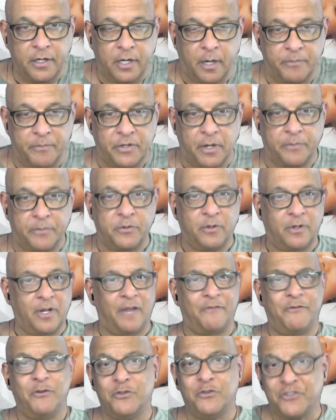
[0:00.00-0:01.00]
comes up, so now
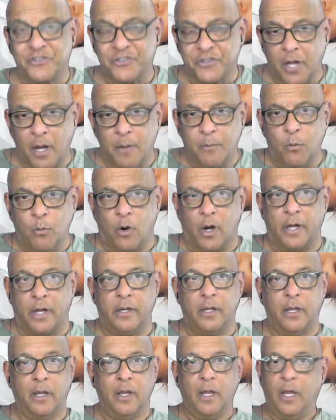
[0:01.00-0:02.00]
if you're
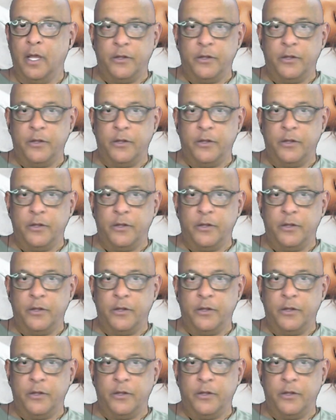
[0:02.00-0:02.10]
someone,